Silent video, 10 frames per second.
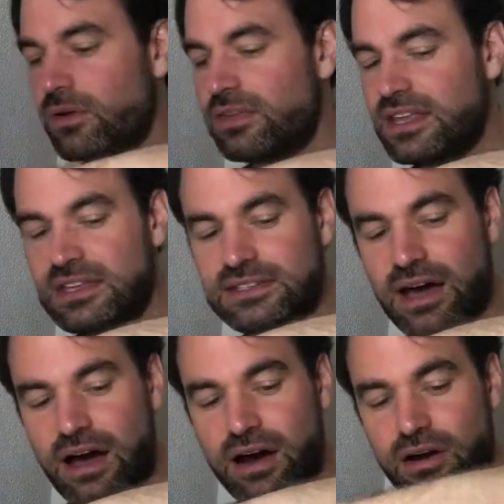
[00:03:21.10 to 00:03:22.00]
these
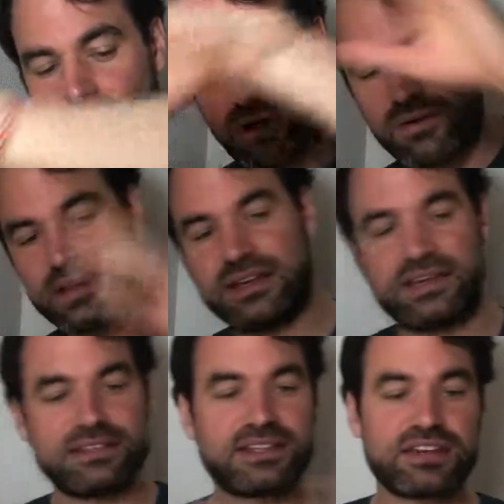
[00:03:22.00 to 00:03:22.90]
are already the
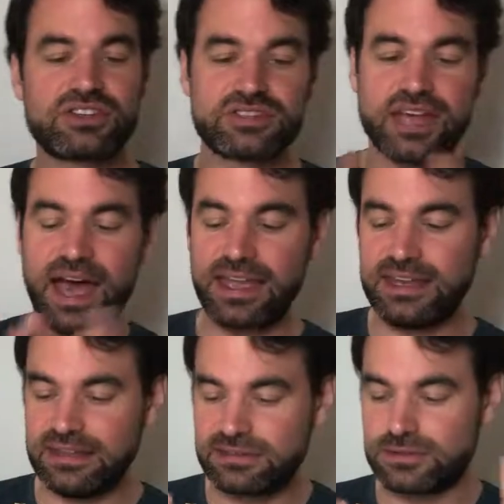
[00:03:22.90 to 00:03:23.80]
essentials I
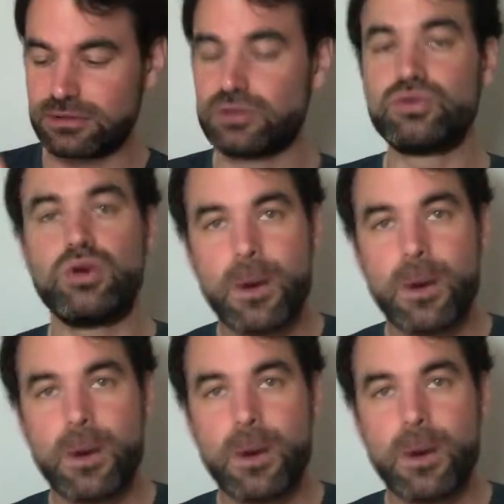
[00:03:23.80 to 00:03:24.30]
need to do